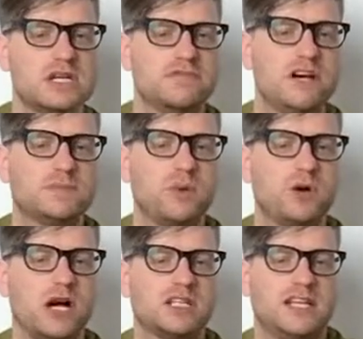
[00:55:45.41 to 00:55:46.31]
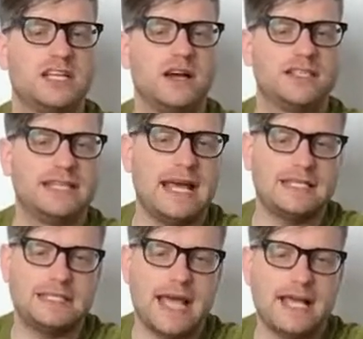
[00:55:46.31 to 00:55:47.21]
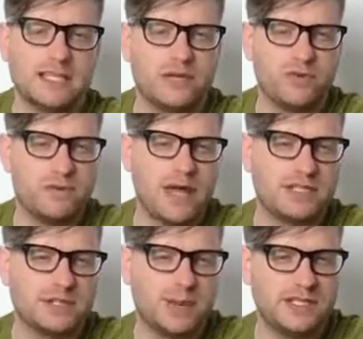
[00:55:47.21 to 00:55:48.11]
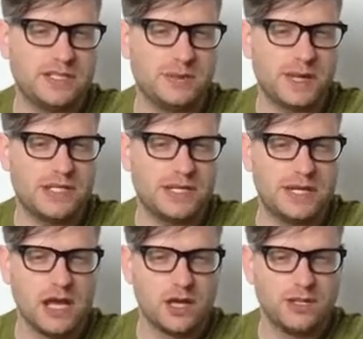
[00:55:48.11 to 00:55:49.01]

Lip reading: First broadcast in 1988 and remade in 2020,